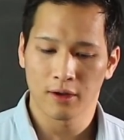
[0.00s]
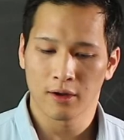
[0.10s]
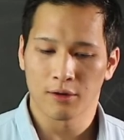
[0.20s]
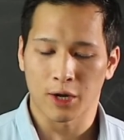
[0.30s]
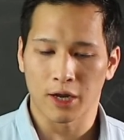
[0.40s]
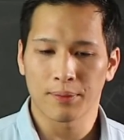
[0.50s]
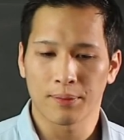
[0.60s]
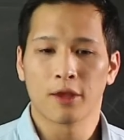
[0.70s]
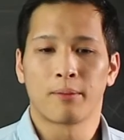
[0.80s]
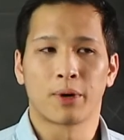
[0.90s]
right?
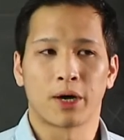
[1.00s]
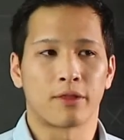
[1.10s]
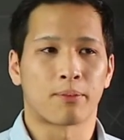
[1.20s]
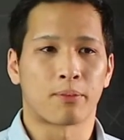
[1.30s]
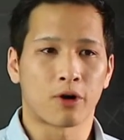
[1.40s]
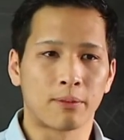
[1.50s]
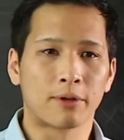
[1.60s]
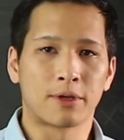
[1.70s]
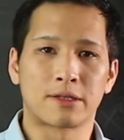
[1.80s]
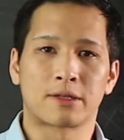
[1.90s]
But the problem
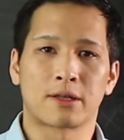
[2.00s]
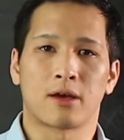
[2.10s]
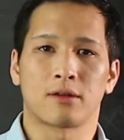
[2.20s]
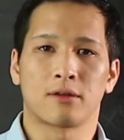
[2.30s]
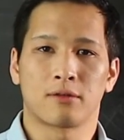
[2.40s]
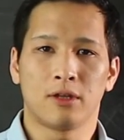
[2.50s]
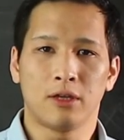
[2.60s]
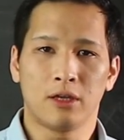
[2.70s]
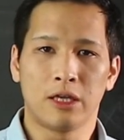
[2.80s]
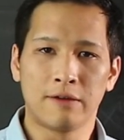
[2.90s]
is that
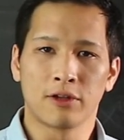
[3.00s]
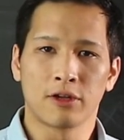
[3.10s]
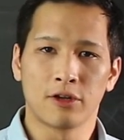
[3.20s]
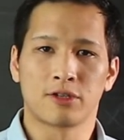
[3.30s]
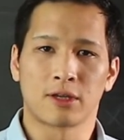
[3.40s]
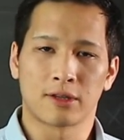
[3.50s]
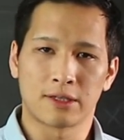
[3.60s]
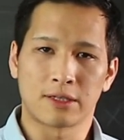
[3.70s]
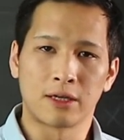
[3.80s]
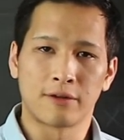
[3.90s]
even using these
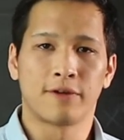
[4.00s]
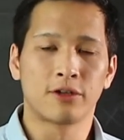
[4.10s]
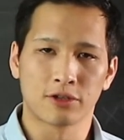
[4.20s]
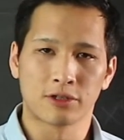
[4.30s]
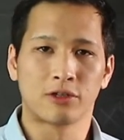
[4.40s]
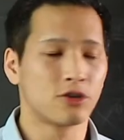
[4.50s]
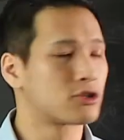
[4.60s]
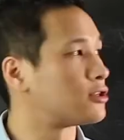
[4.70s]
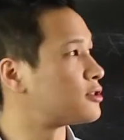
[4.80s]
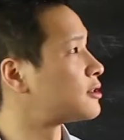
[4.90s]
individual
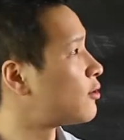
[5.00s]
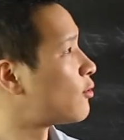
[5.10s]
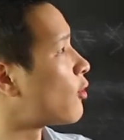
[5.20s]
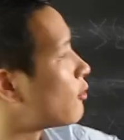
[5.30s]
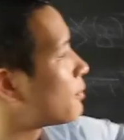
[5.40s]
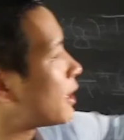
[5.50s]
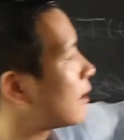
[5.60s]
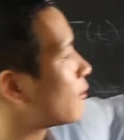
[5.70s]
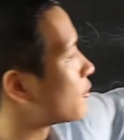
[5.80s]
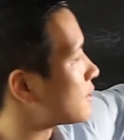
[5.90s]
solutions, you won't be
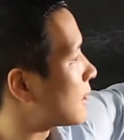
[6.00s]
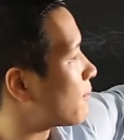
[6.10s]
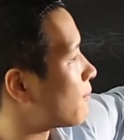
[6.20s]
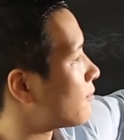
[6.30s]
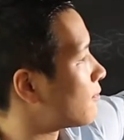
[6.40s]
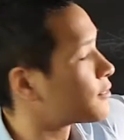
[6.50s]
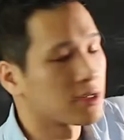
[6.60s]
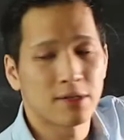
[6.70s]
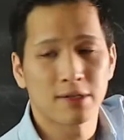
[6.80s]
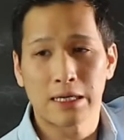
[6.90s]
able to, set, to
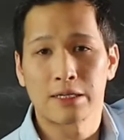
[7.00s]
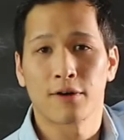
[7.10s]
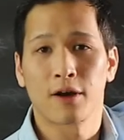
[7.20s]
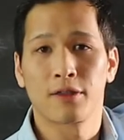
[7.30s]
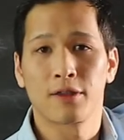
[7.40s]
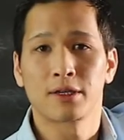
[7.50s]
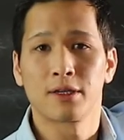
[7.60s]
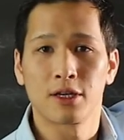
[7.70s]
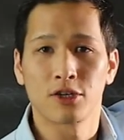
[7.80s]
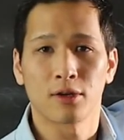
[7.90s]
satisfy this
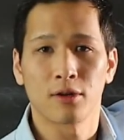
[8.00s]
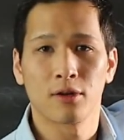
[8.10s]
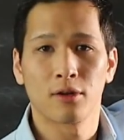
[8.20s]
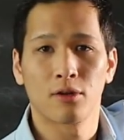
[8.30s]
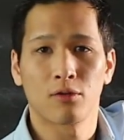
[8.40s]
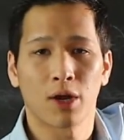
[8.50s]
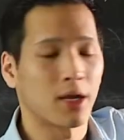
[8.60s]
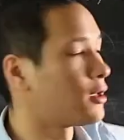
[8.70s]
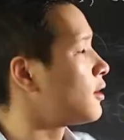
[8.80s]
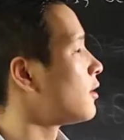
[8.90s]
condition, right?
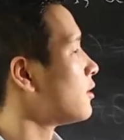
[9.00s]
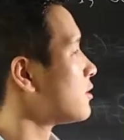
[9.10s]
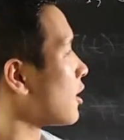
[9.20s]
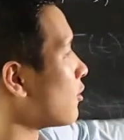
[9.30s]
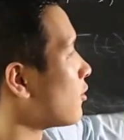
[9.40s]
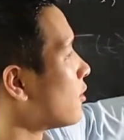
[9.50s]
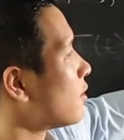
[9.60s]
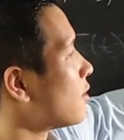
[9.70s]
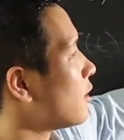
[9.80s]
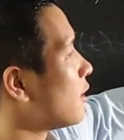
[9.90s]
So
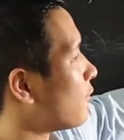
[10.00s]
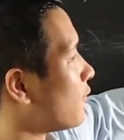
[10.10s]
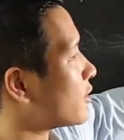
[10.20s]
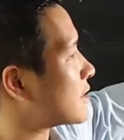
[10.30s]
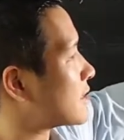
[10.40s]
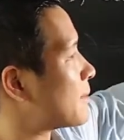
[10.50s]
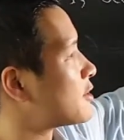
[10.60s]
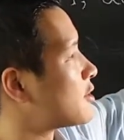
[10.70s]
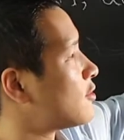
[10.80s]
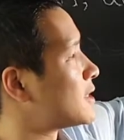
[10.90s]
if you were to
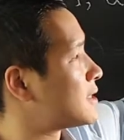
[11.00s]
substitute